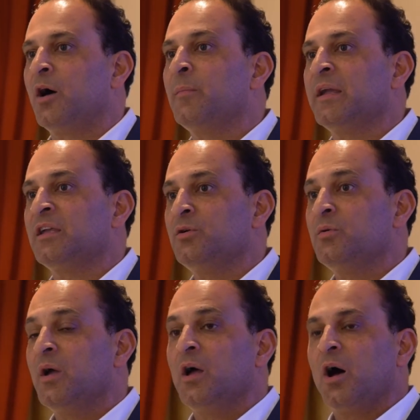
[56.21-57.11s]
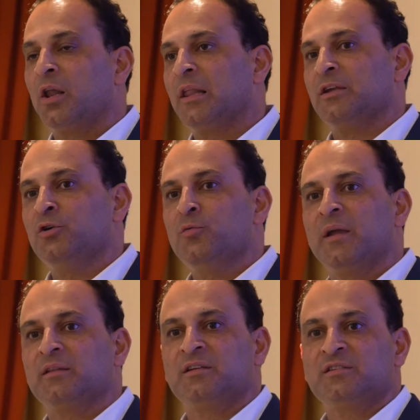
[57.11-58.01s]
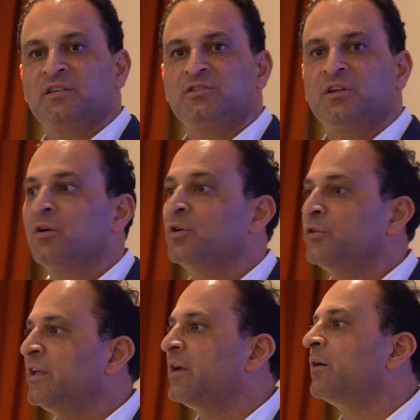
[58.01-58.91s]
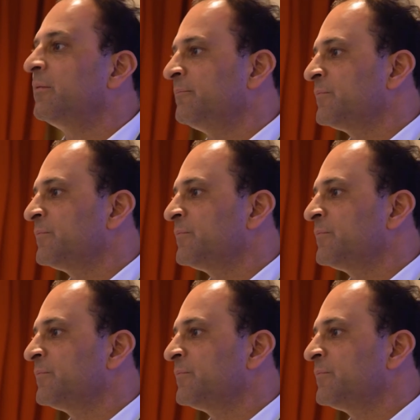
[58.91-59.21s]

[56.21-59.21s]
I'll let you make the decision how good they are.